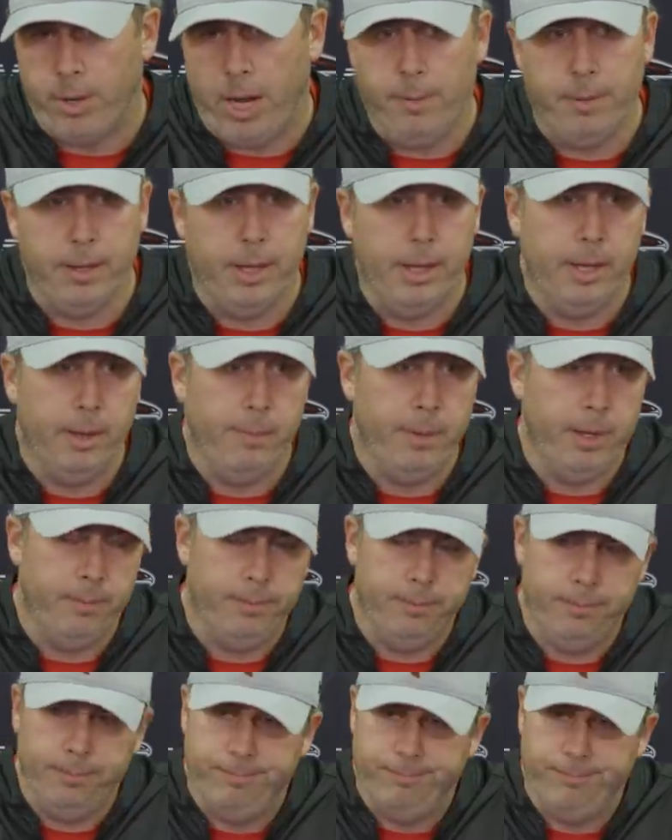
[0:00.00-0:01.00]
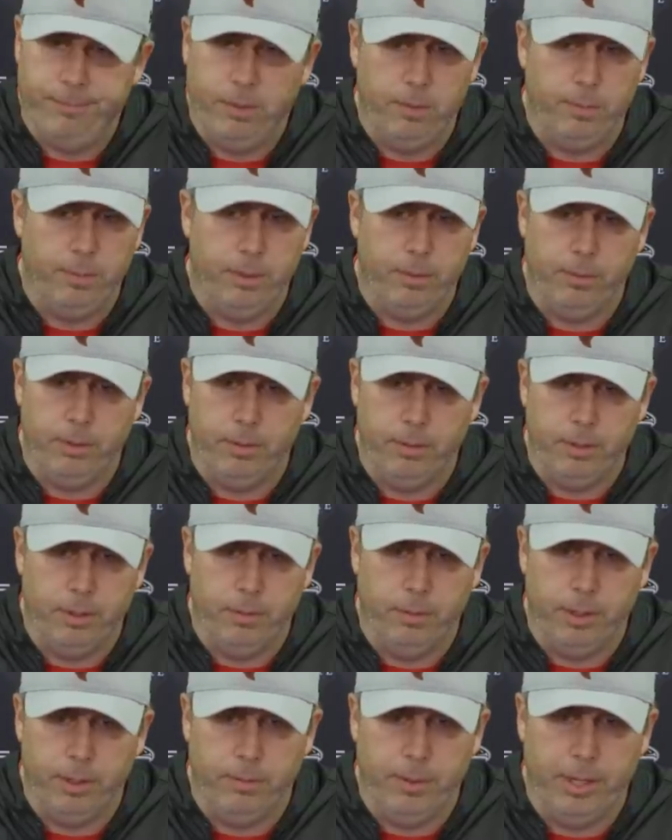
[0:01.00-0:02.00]
Probably. I, I mean, but we you
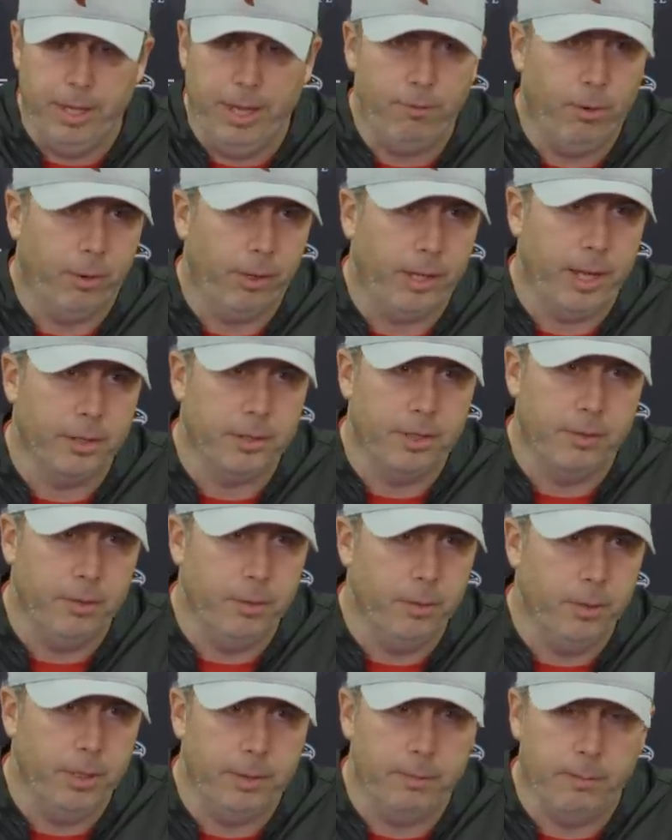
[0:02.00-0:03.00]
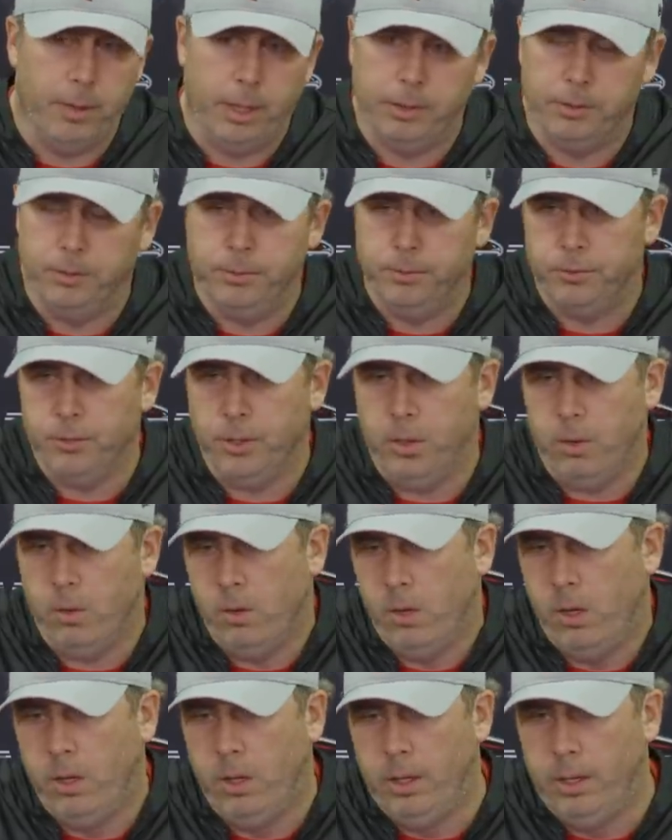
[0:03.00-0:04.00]
know we, we have workouts every week, Michael.
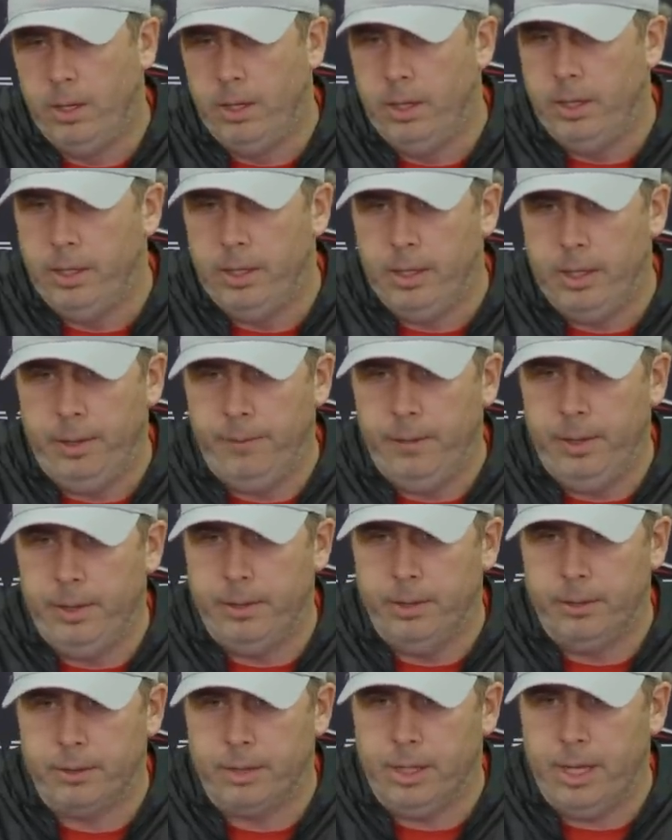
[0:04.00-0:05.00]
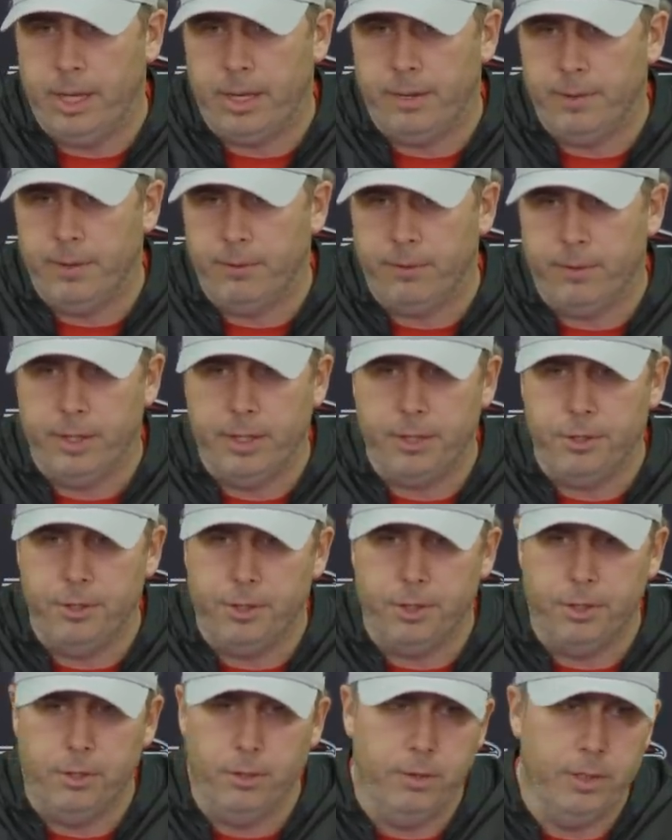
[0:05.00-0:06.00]
So, and then there's a lot of different things you
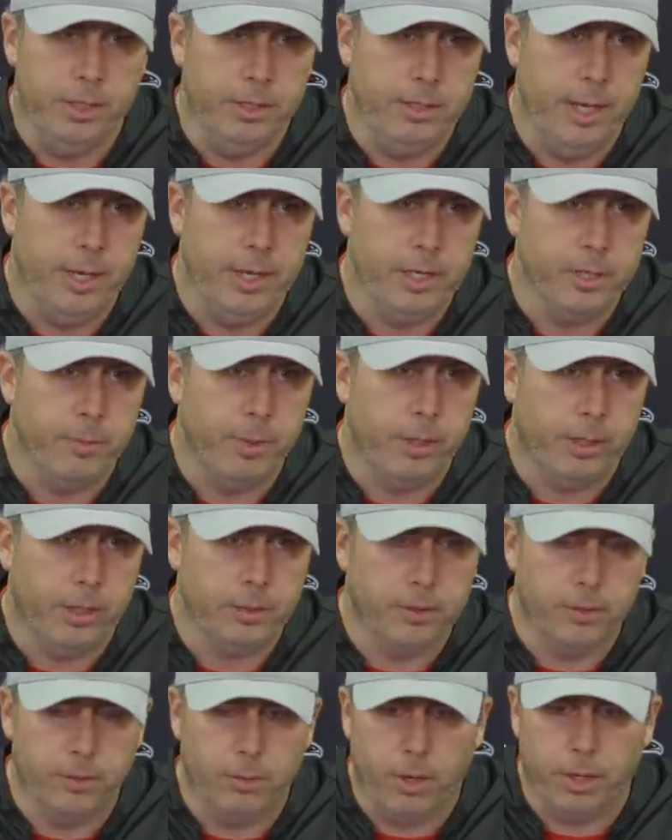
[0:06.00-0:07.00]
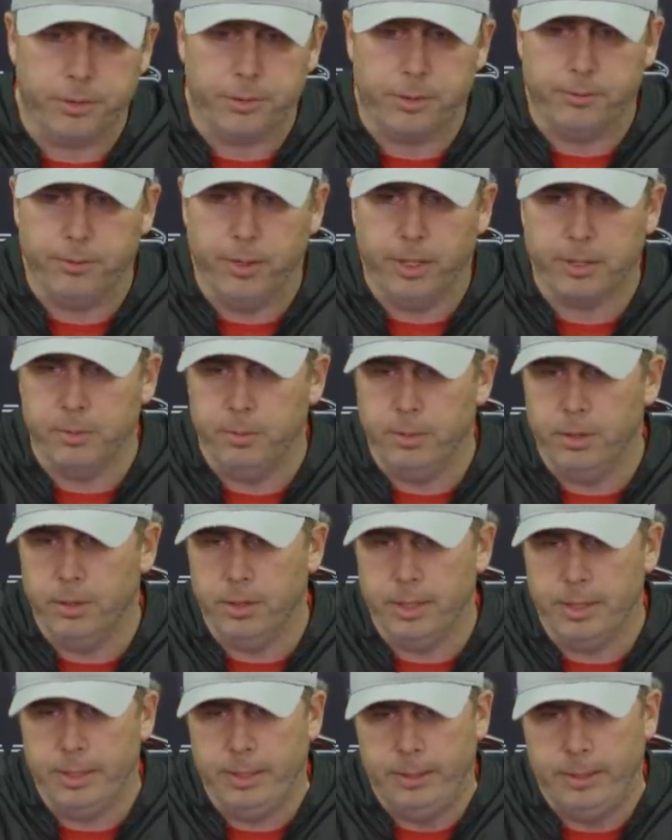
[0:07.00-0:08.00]
can do these days because of the roster
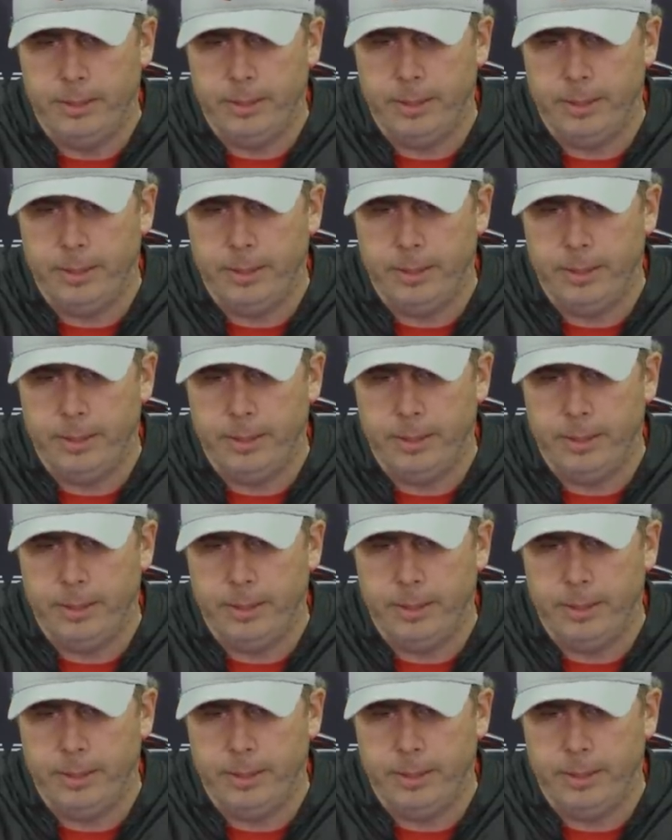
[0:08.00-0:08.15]
flexibility.